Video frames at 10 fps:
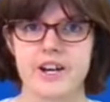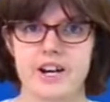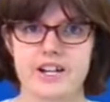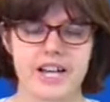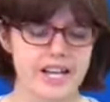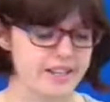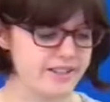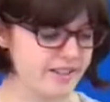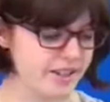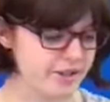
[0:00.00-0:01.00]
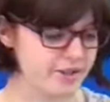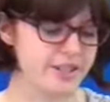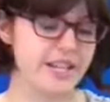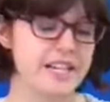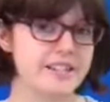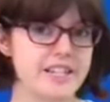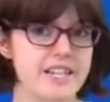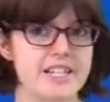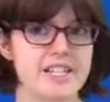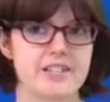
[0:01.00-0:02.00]
Okay, so today is the
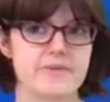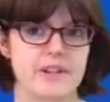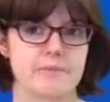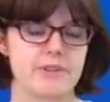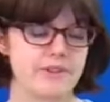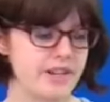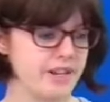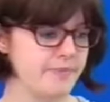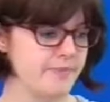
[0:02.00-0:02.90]
18th of February.